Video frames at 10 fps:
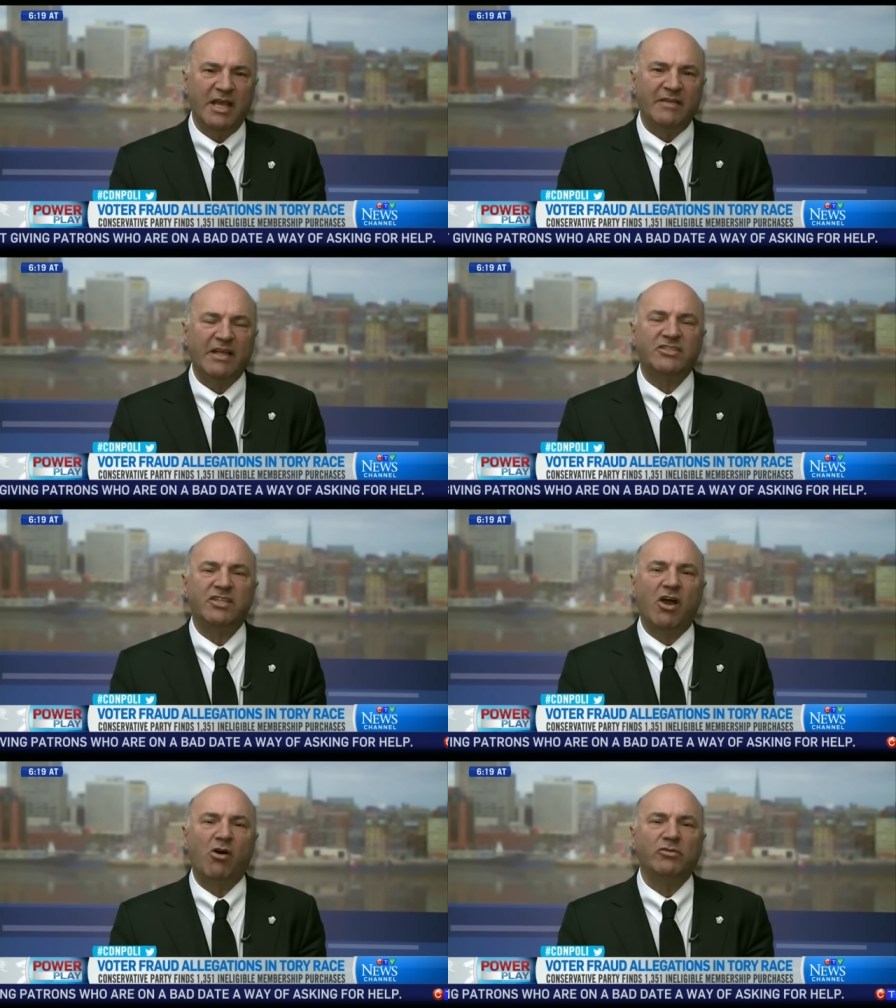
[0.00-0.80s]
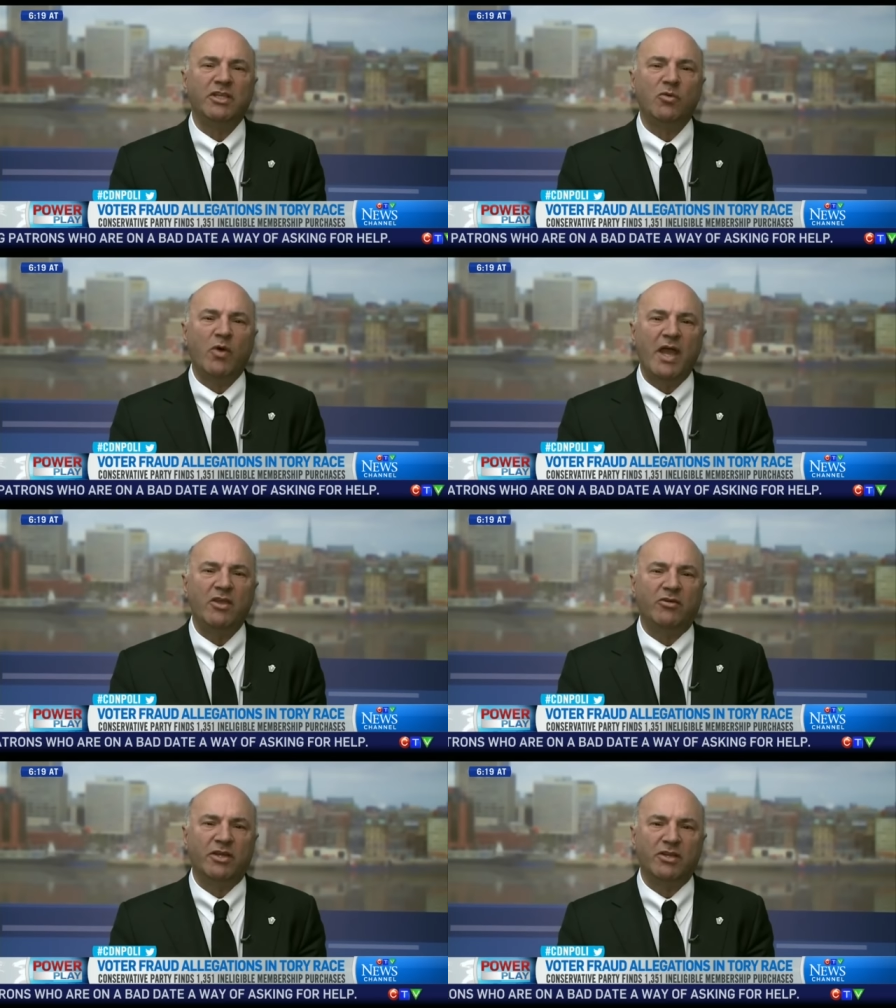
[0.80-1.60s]
That's the only way
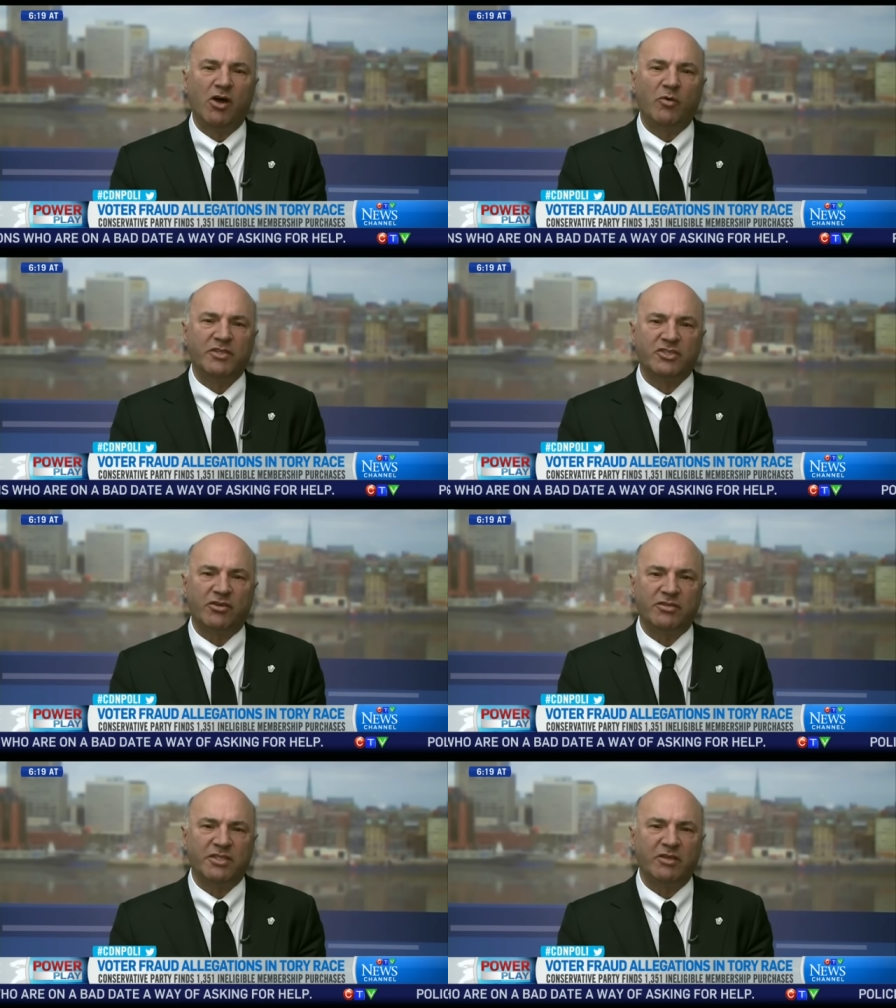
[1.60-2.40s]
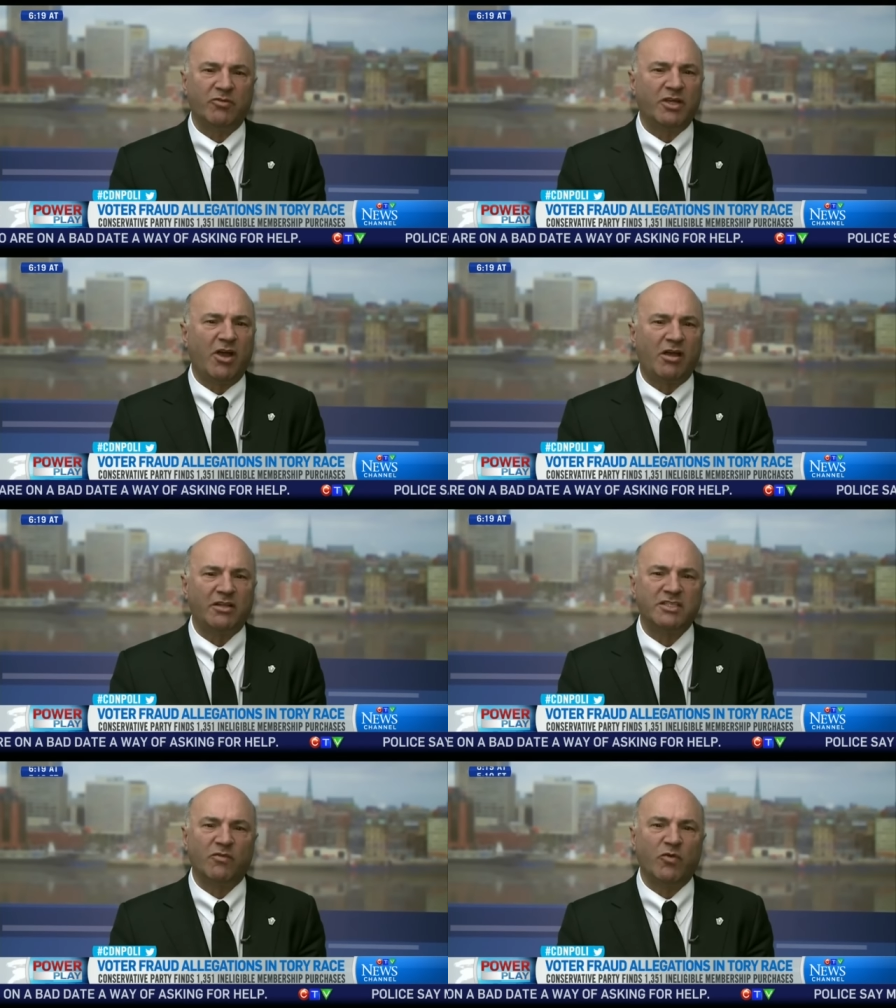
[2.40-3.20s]
you can know with certainty,
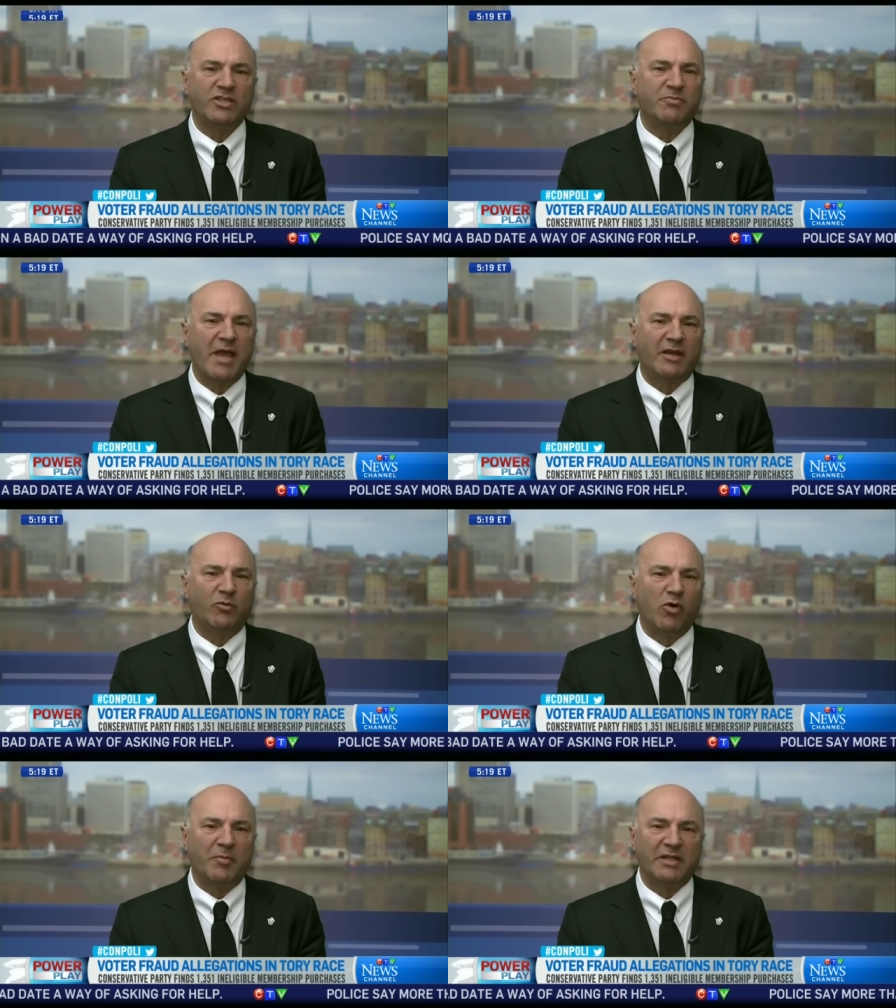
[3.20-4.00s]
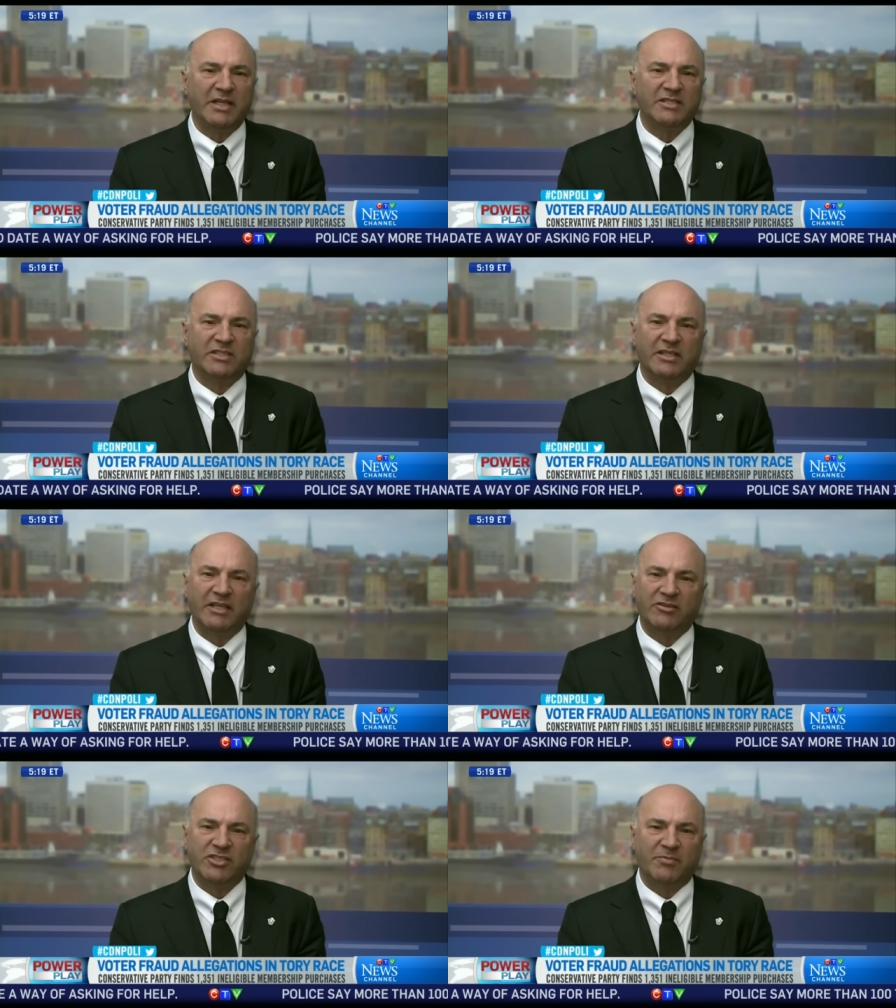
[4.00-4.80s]
regardless of which man or woman leads the
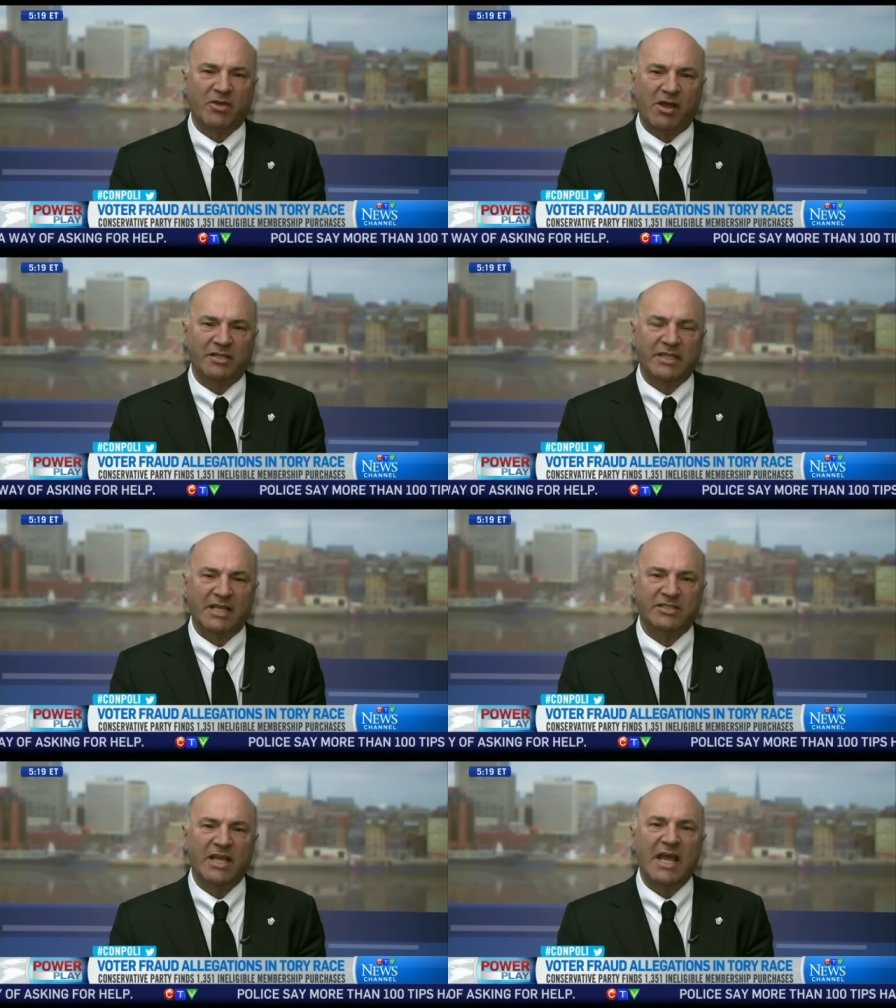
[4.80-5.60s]
leadership contest,